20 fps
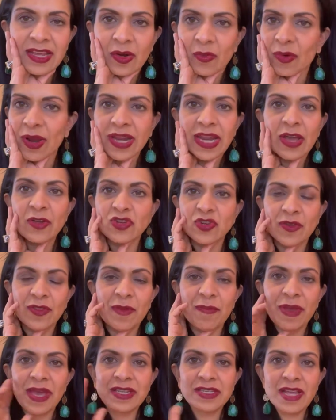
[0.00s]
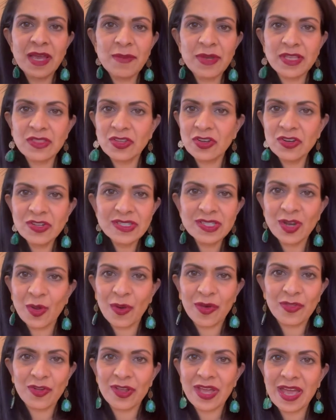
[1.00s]
And right now during the pandemic, there is no
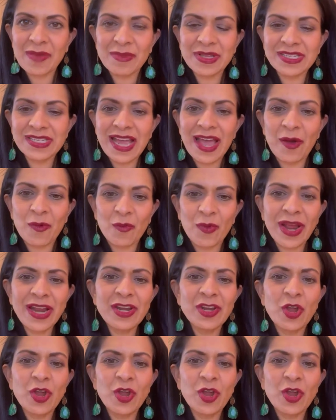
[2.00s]
other game in town, right?